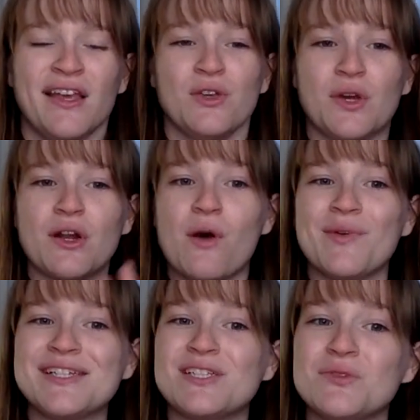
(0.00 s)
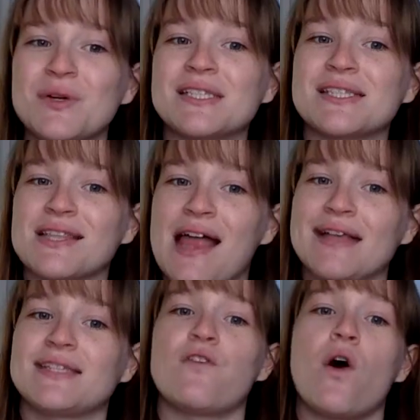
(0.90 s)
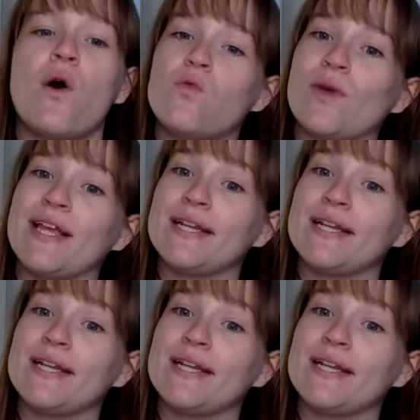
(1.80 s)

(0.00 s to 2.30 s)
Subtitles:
You can always do a slice of whole wheat